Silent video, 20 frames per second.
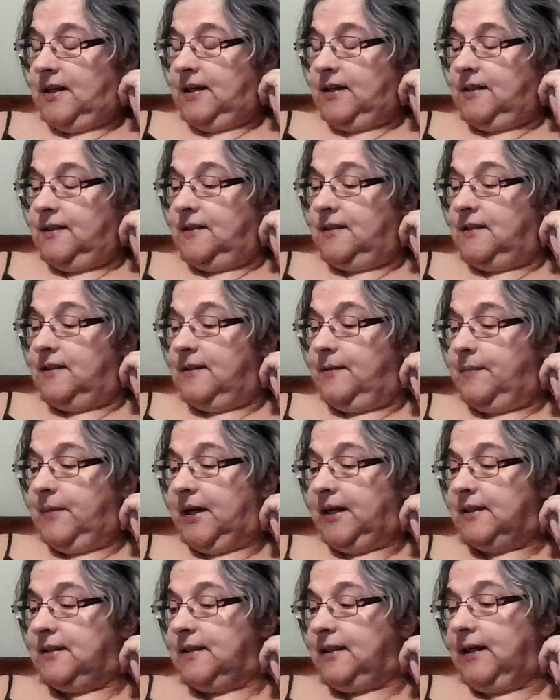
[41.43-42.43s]
is the
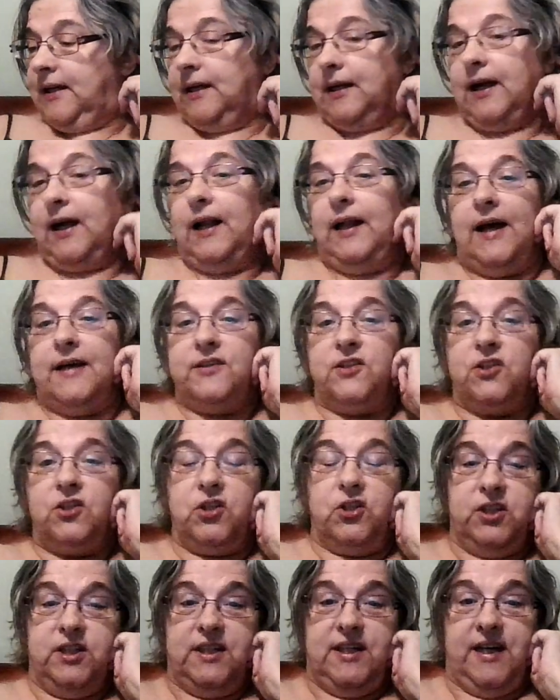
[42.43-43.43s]
mixed
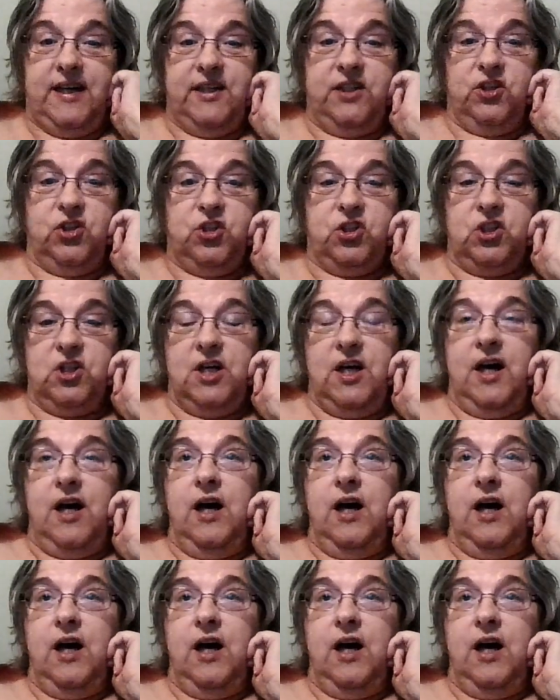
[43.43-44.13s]
cluster stitch.